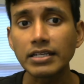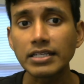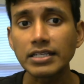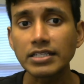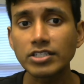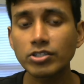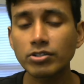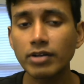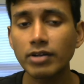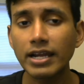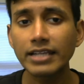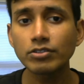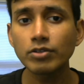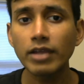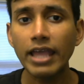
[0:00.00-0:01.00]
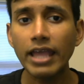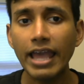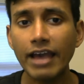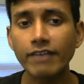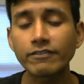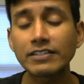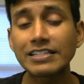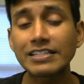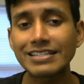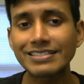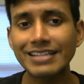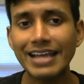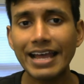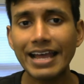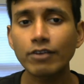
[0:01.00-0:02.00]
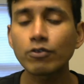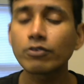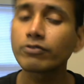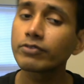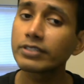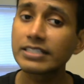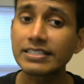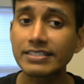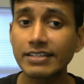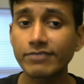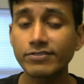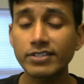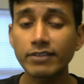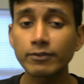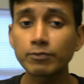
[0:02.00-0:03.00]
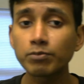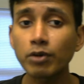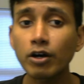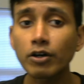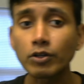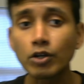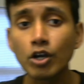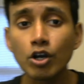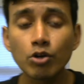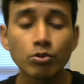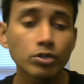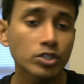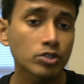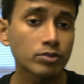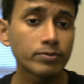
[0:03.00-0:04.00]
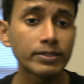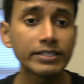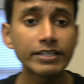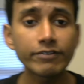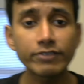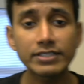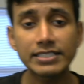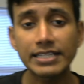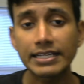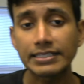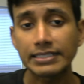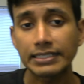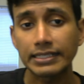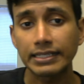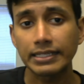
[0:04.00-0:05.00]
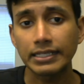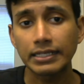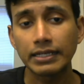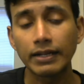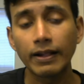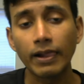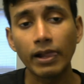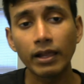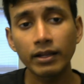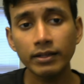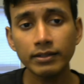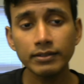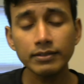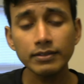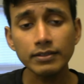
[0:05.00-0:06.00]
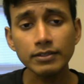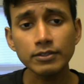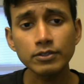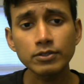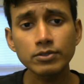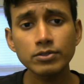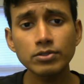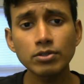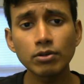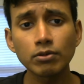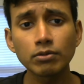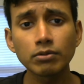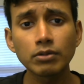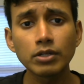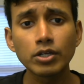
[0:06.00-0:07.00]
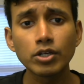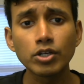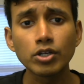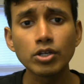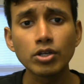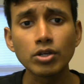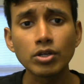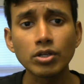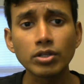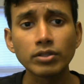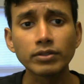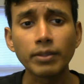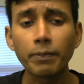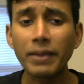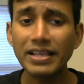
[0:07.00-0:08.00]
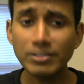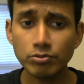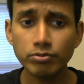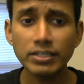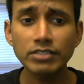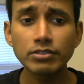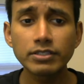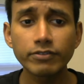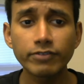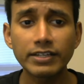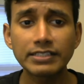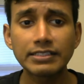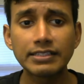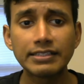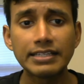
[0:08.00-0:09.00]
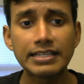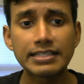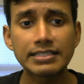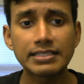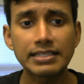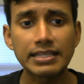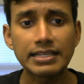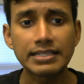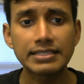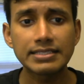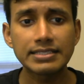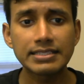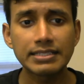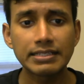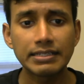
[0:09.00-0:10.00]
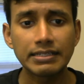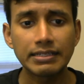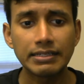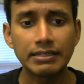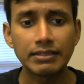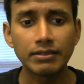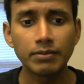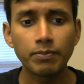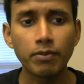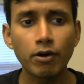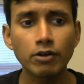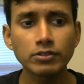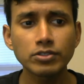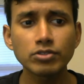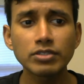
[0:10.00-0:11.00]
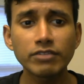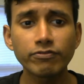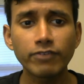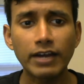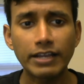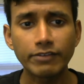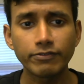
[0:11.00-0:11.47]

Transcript: trying to have an attack over this f7 pawn, which would be devastating. So the best way to defend this is pawn to d5.